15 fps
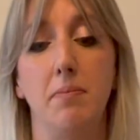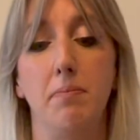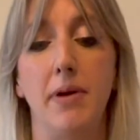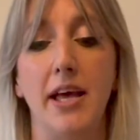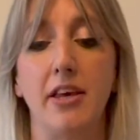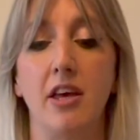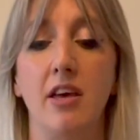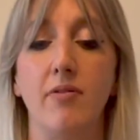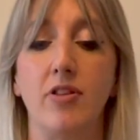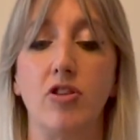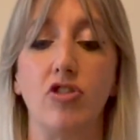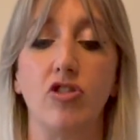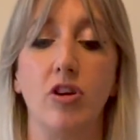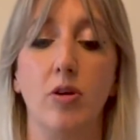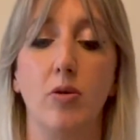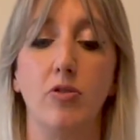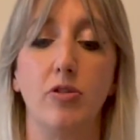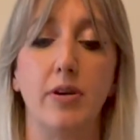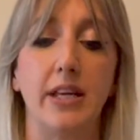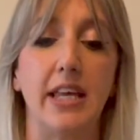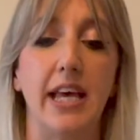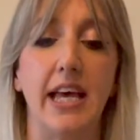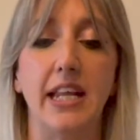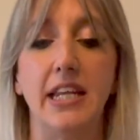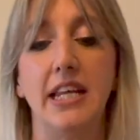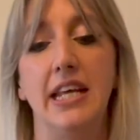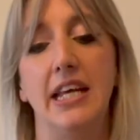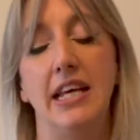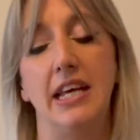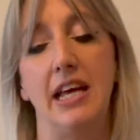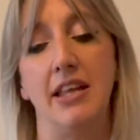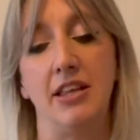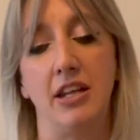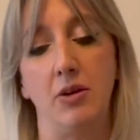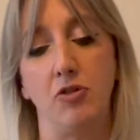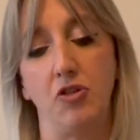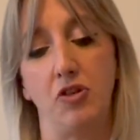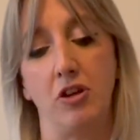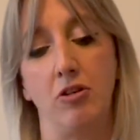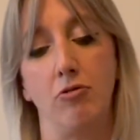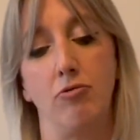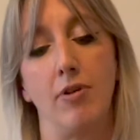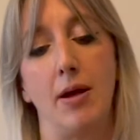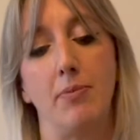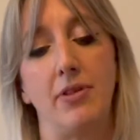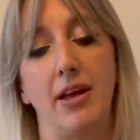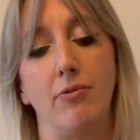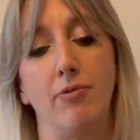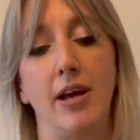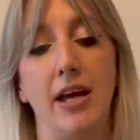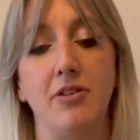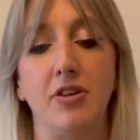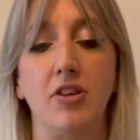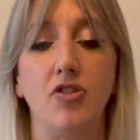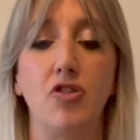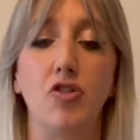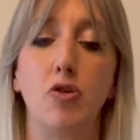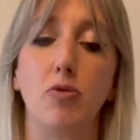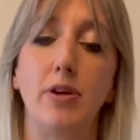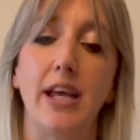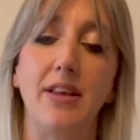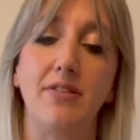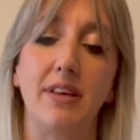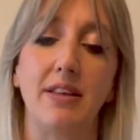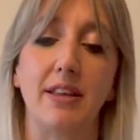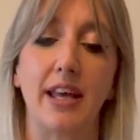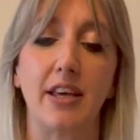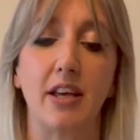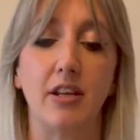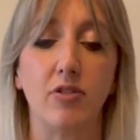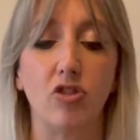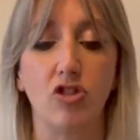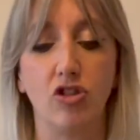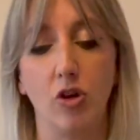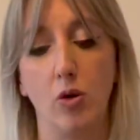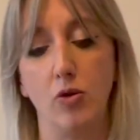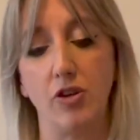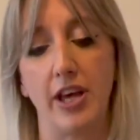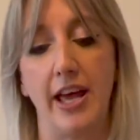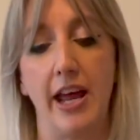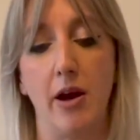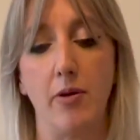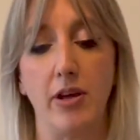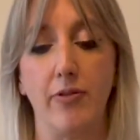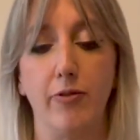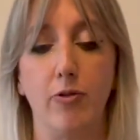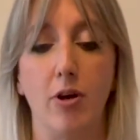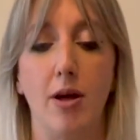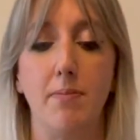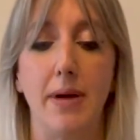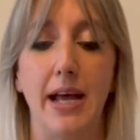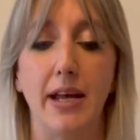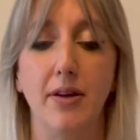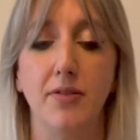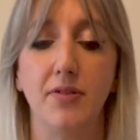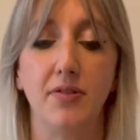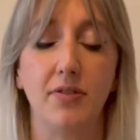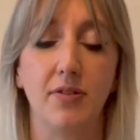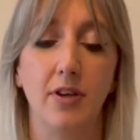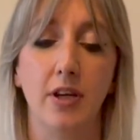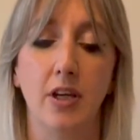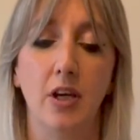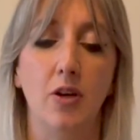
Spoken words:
back over the shoulder again, and then I'm just going to wrap that round, and it's just creating that kind of shoulder area for our mouse.